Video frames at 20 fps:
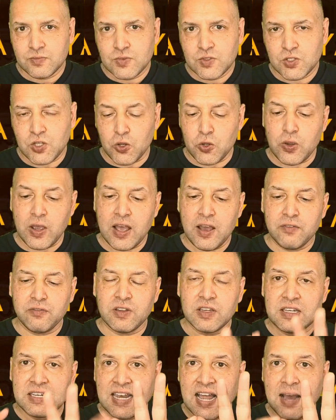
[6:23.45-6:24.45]
So you have
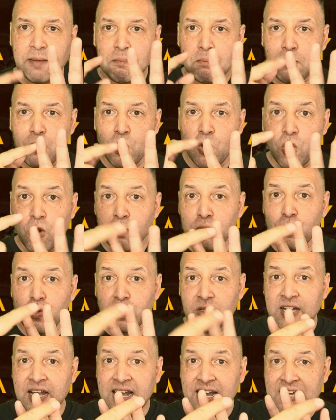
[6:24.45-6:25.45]
Namo
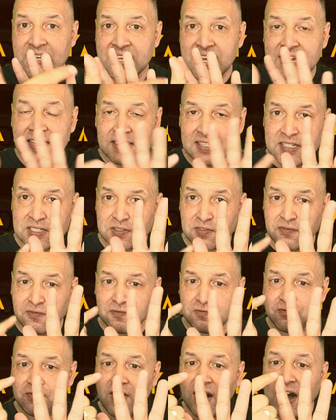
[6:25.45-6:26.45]
Buddhaya, these
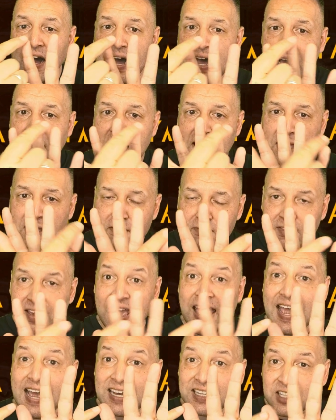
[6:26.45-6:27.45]
5
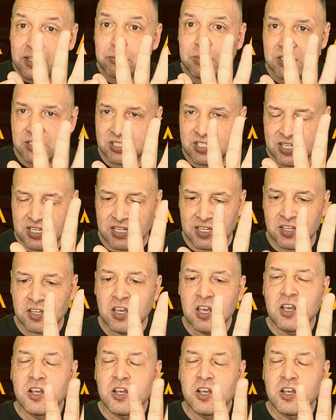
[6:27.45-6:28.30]
elements here.